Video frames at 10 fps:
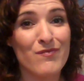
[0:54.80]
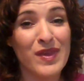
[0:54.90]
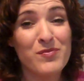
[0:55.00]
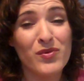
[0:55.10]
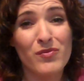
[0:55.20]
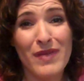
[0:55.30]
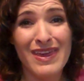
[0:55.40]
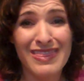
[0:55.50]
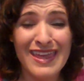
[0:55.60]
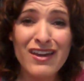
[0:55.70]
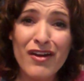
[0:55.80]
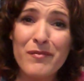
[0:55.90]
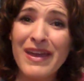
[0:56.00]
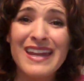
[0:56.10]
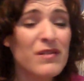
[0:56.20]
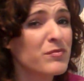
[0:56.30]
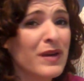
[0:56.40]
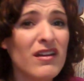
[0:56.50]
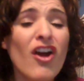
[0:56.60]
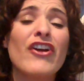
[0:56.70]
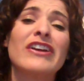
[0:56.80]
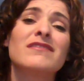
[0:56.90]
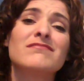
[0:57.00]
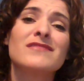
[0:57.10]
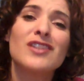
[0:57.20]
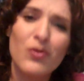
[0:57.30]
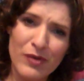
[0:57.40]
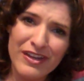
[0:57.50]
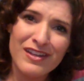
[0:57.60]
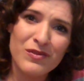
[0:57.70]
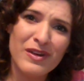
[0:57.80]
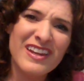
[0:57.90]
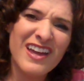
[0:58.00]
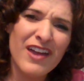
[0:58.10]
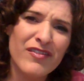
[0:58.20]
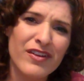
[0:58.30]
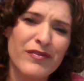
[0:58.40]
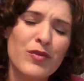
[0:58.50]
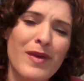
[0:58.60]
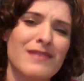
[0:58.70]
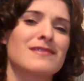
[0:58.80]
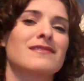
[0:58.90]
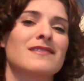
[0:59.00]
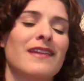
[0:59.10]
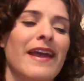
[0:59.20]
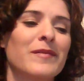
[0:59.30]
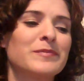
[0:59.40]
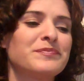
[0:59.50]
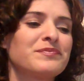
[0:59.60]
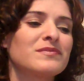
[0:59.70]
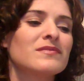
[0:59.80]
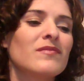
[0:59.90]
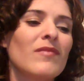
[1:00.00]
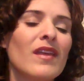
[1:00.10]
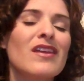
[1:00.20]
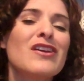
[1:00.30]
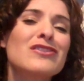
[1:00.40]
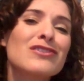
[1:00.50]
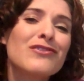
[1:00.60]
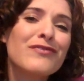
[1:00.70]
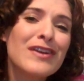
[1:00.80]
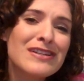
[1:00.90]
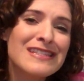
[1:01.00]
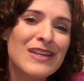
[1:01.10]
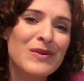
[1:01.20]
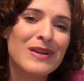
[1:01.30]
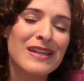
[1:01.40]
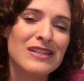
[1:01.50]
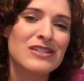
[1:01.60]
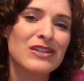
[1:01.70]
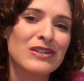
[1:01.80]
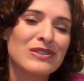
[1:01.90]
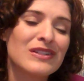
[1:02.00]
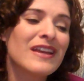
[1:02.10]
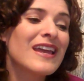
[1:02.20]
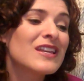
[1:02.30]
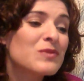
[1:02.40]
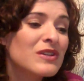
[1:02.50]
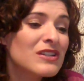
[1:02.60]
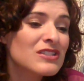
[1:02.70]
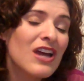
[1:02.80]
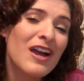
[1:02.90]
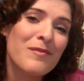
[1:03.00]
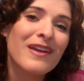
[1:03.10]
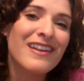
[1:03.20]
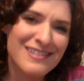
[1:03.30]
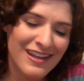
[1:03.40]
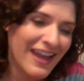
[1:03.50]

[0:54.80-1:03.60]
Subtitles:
people may think are manic but aren't. So we're gonna cover a few bases today. So the first thing we're going to do is we're going to talk about, as I